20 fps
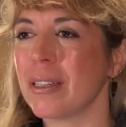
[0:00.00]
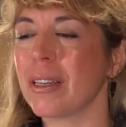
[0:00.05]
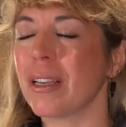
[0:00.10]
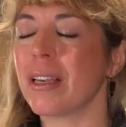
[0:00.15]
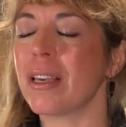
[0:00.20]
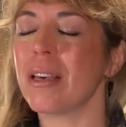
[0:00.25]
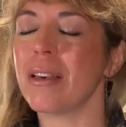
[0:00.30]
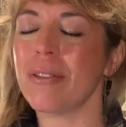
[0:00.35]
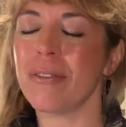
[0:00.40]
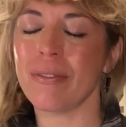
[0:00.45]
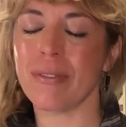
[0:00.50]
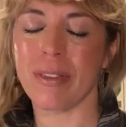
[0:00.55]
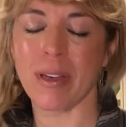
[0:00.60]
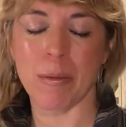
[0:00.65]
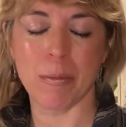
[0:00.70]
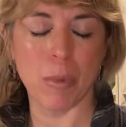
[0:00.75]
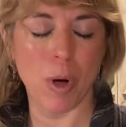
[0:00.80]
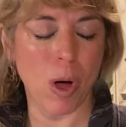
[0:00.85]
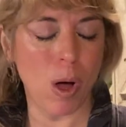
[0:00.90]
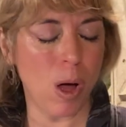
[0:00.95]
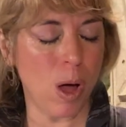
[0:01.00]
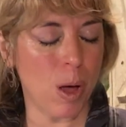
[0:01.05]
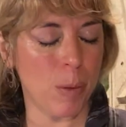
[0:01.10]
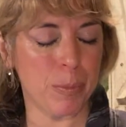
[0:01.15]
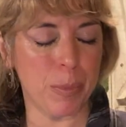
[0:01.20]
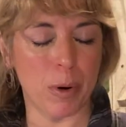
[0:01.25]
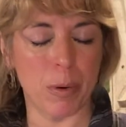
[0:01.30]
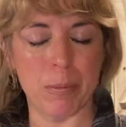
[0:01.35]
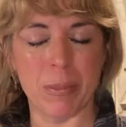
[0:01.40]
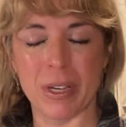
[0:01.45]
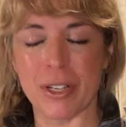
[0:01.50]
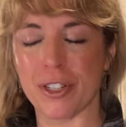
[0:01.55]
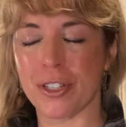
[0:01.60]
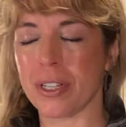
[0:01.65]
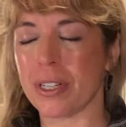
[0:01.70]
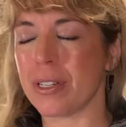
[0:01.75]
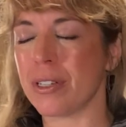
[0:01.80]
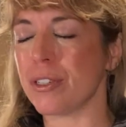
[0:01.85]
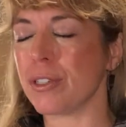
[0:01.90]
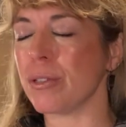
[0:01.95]
Give them all
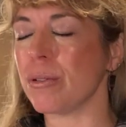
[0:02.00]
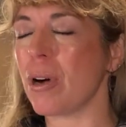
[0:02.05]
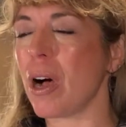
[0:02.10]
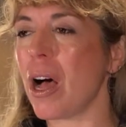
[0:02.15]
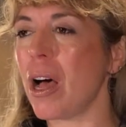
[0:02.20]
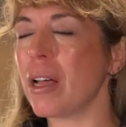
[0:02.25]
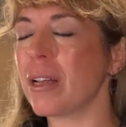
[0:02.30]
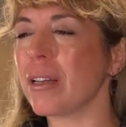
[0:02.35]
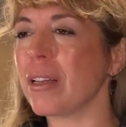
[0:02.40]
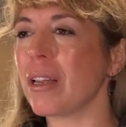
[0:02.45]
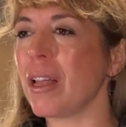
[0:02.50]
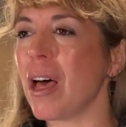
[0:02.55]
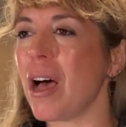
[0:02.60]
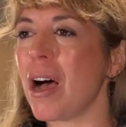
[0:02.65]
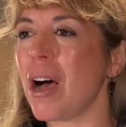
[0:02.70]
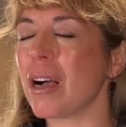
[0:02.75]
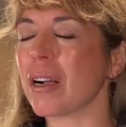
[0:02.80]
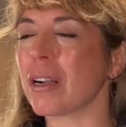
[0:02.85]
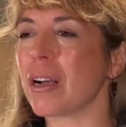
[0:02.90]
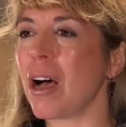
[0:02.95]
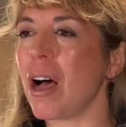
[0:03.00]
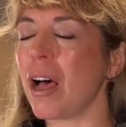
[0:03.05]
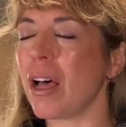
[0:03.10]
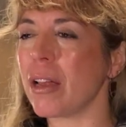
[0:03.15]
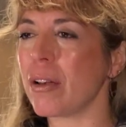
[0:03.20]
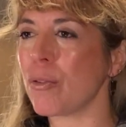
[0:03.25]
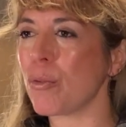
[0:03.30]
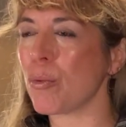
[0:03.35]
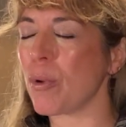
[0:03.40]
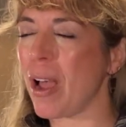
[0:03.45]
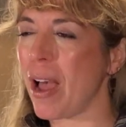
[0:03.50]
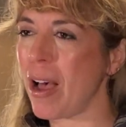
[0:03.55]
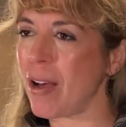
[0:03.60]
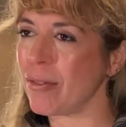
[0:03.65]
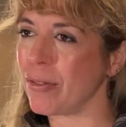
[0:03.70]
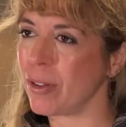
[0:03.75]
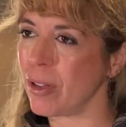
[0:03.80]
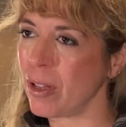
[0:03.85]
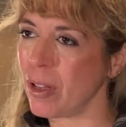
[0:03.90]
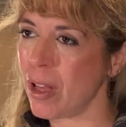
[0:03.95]
permission to unlock,
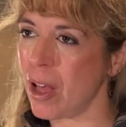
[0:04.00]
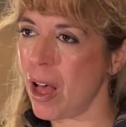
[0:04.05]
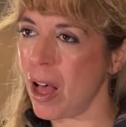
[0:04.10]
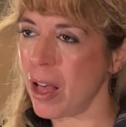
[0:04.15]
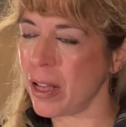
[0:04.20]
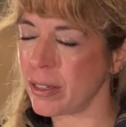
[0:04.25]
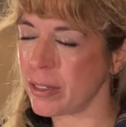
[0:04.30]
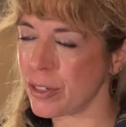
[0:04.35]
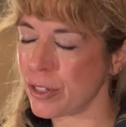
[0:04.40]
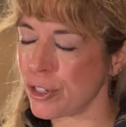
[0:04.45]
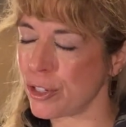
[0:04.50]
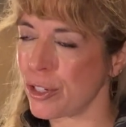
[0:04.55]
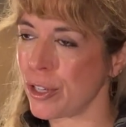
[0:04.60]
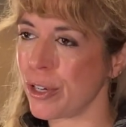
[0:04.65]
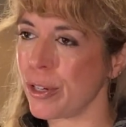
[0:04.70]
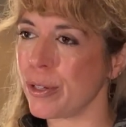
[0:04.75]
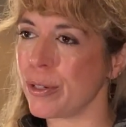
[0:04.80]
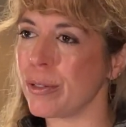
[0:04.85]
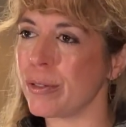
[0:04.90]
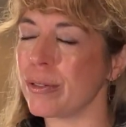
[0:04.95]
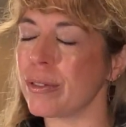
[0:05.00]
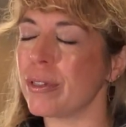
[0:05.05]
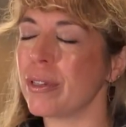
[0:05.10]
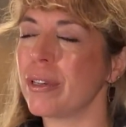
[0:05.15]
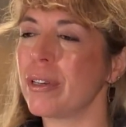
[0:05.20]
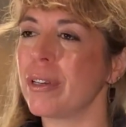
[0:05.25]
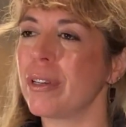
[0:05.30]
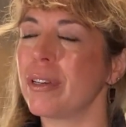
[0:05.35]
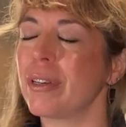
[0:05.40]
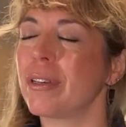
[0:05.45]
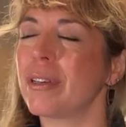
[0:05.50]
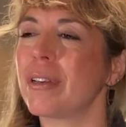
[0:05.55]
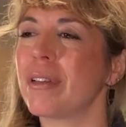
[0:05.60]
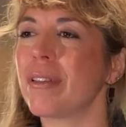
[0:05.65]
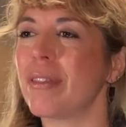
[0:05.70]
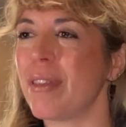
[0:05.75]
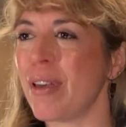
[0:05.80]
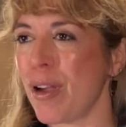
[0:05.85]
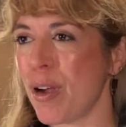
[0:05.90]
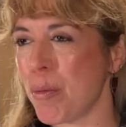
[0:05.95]
unravel, undo,
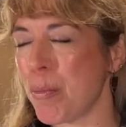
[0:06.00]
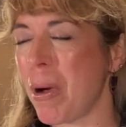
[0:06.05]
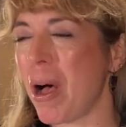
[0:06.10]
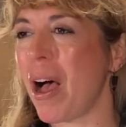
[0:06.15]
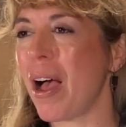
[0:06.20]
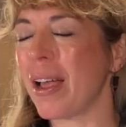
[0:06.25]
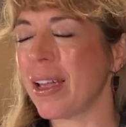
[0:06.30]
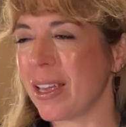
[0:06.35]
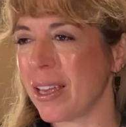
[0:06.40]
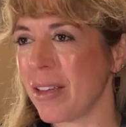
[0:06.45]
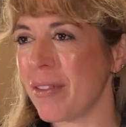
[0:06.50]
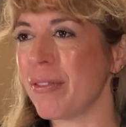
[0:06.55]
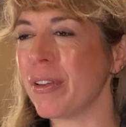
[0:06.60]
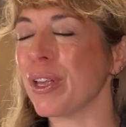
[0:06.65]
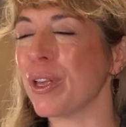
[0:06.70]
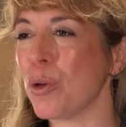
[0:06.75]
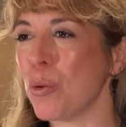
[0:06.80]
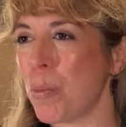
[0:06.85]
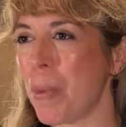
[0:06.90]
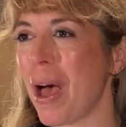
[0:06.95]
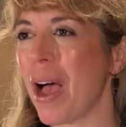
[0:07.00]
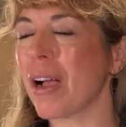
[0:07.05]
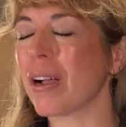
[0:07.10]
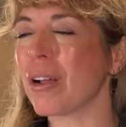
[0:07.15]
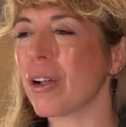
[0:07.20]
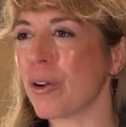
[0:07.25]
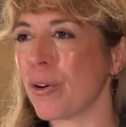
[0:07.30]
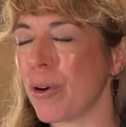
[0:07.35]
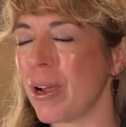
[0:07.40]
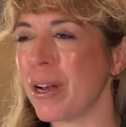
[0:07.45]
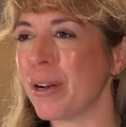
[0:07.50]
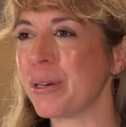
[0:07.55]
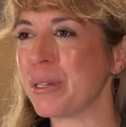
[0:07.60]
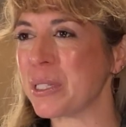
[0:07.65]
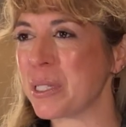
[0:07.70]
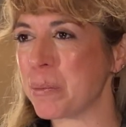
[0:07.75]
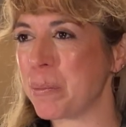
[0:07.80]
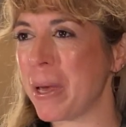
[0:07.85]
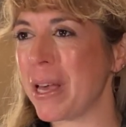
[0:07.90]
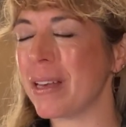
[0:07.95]
thereby giving you back greater
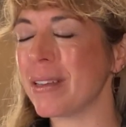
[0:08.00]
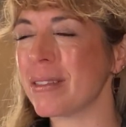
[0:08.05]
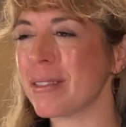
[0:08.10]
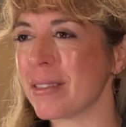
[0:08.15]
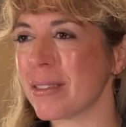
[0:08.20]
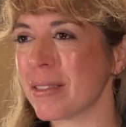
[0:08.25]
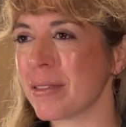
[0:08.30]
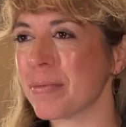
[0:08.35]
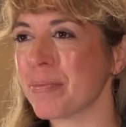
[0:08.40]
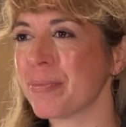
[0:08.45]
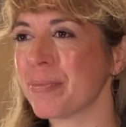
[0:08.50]
space